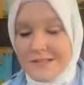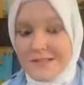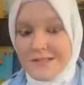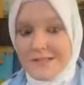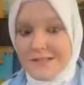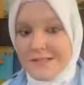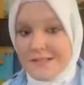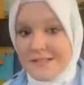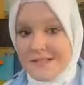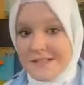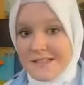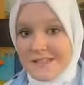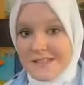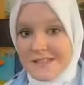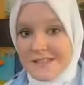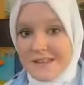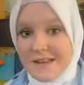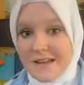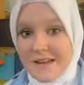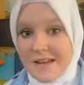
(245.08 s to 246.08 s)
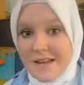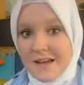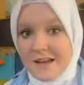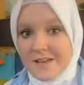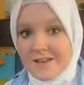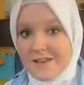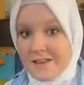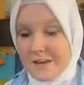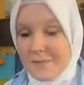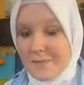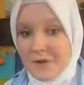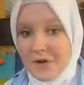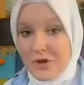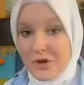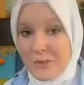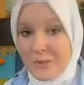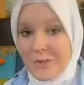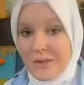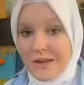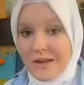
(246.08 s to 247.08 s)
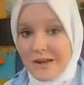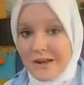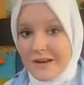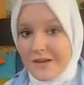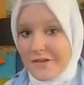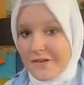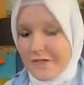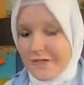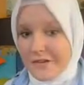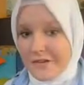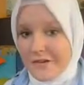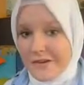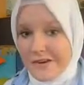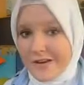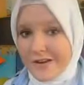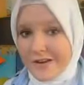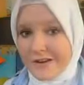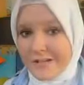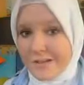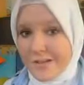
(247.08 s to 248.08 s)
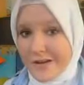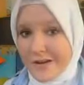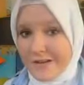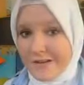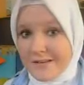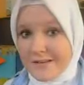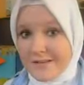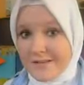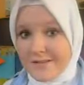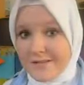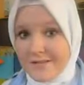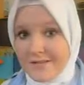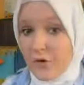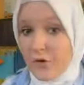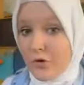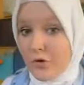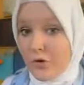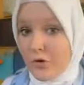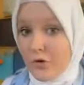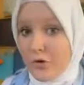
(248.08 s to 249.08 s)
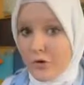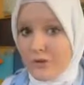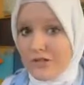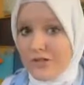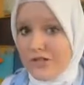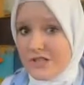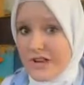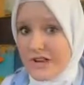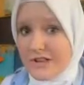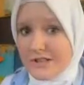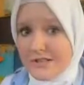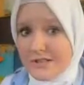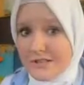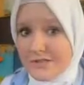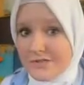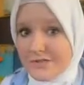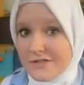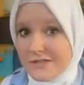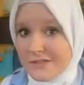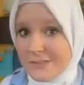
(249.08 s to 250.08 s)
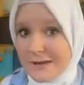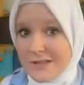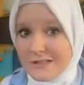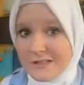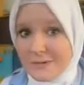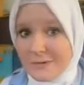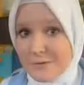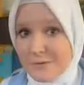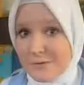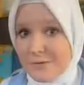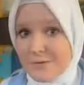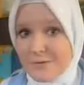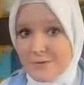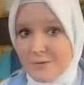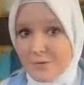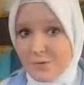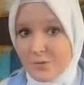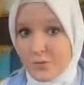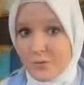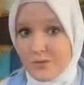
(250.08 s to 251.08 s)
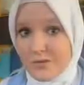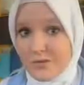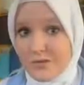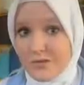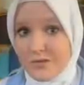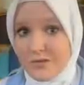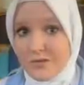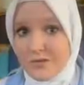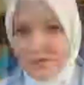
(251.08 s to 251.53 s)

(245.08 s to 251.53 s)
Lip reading: is considered subhuman and inferior to men? Or a chaste, respectable Muslim woman?